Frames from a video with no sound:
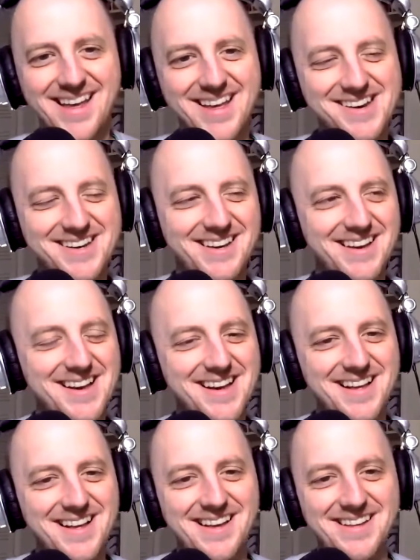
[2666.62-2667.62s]
And
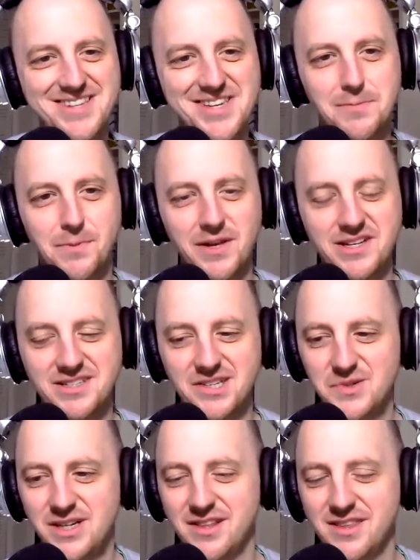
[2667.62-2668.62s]
it's just played so
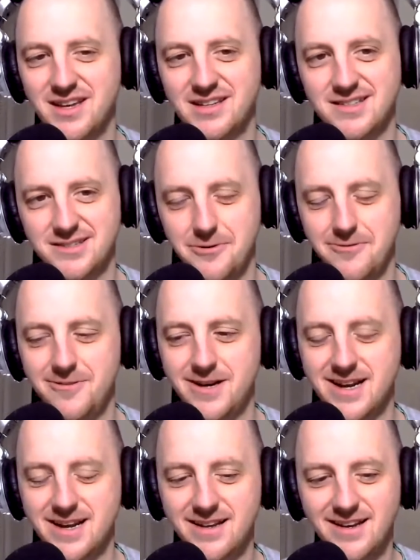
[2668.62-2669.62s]
well. The thing is so
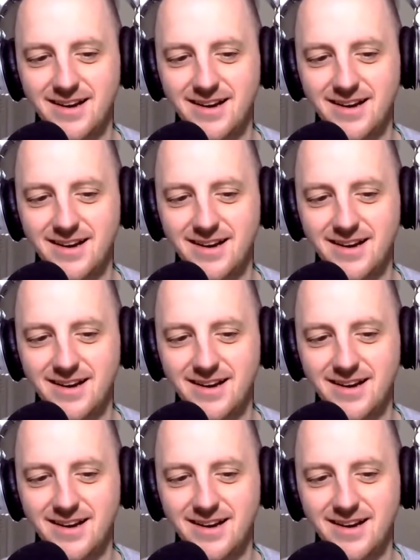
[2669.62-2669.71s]
funny.